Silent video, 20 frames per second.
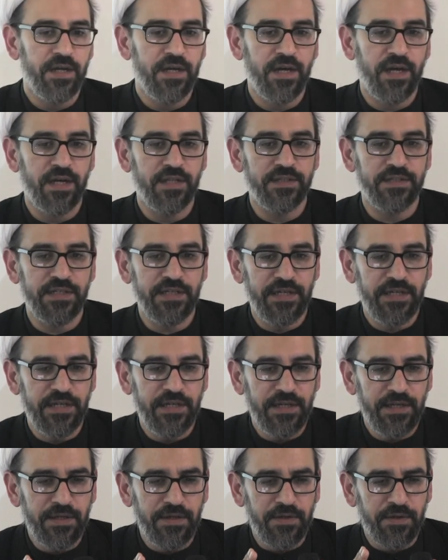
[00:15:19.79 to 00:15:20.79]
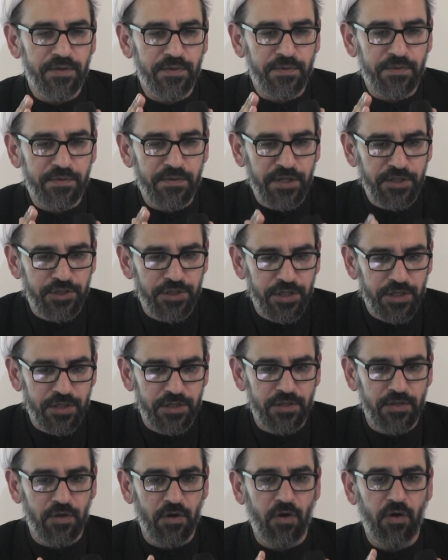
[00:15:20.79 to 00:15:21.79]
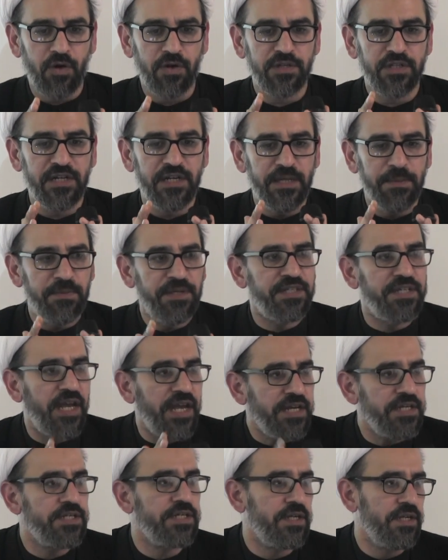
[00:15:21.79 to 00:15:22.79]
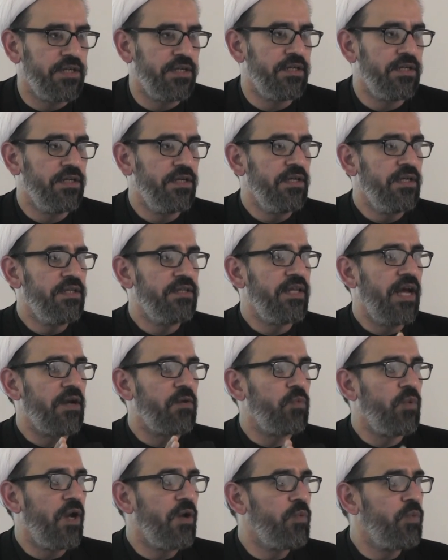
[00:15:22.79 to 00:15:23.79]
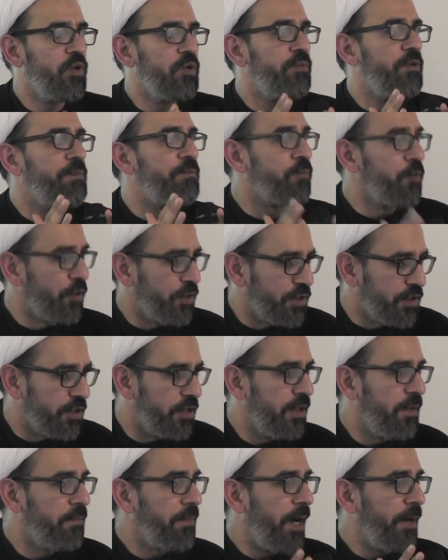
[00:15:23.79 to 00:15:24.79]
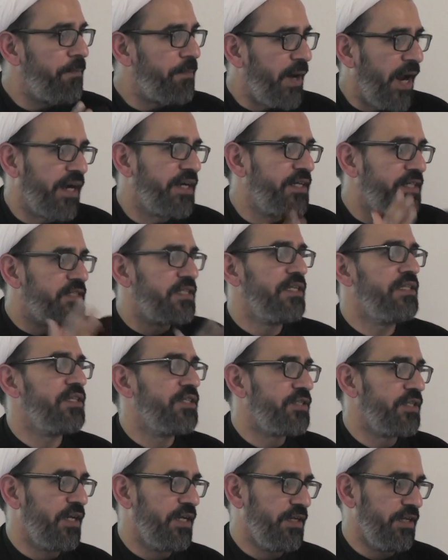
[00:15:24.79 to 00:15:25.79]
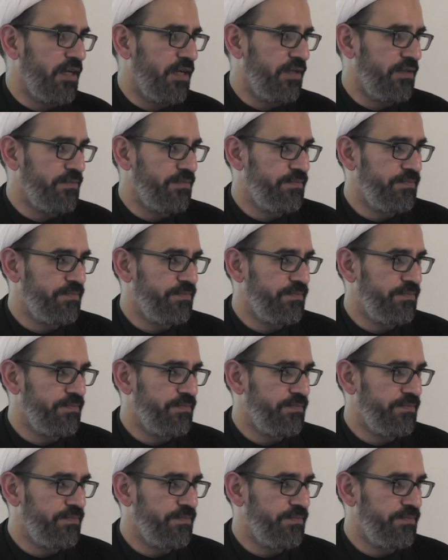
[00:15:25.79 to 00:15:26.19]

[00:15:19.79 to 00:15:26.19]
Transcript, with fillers: uh, the rigid or the limitation that one would be put by practicing the Sharia.